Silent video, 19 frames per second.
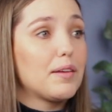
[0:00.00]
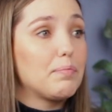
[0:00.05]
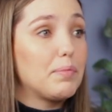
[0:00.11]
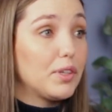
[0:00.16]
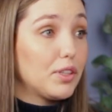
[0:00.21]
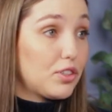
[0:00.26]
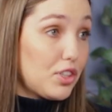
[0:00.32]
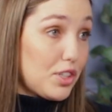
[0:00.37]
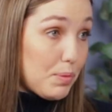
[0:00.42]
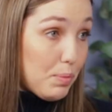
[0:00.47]

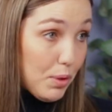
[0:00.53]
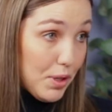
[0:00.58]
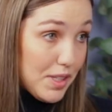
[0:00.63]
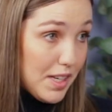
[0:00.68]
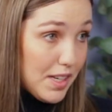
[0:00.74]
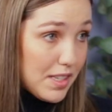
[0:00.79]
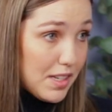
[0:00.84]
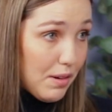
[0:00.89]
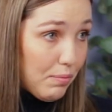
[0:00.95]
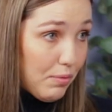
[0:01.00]
build your support
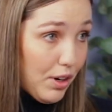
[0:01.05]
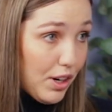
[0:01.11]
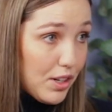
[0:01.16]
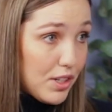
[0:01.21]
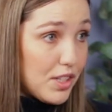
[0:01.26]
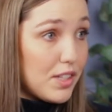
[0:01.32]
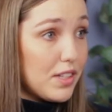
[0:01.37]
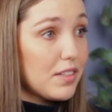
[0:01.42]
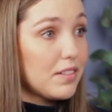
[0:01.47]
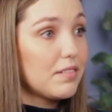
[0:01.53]
system
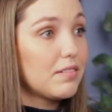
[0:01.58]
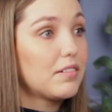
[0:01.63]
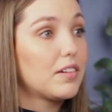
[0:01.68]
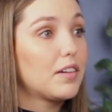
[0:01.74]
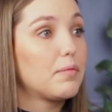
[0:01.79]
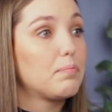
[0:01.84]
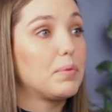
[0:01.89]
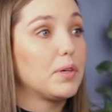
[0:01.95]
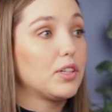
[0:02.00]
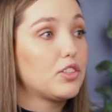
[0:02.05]
first.
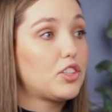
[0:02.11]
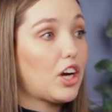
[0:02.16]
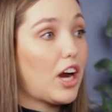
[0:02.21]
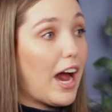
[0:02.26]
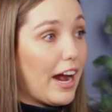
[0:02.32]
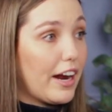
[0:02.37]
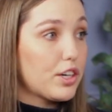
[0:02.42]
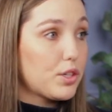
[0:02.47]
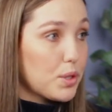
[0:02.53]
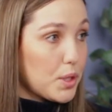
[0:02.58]
Build your
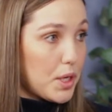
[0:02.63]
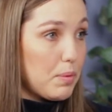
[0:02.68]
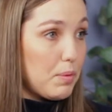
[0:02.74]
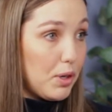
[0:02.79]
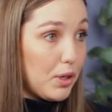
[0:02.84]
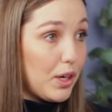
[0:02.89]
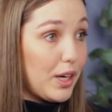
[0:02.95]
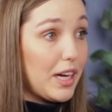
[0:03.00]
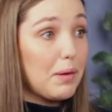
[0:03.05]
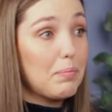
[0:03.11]
actual
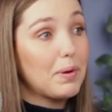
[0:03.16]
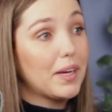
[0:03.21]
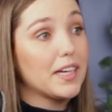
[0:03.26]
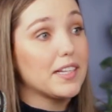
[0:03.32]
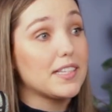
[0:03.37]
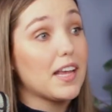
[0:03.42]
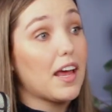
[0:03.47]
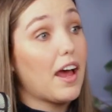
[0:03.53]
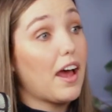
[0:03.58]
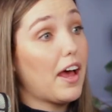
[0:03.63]
community,
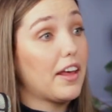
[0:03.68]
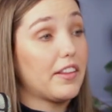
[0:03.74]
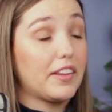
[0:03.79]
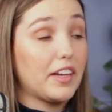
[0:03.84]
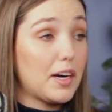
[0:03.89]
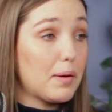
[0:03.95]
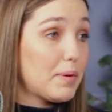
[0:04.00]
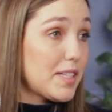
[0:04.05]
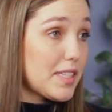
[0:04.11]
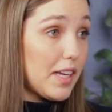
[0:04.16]
because a
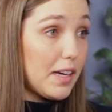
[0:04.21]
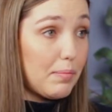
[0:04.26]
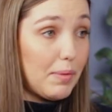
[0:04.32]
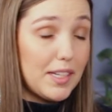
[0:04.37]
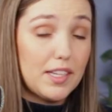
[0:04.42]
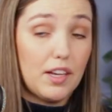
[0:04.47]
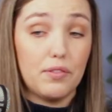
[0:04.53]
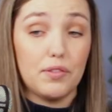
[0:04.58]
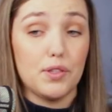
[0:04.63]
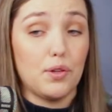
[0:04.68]
therapist like
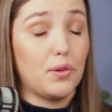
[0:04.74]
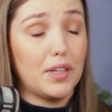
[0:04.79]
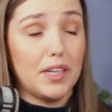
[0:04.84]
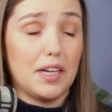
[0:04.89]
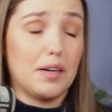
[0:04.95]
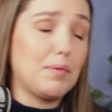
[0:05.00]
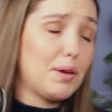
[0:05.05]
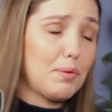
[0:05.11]
myself is only going to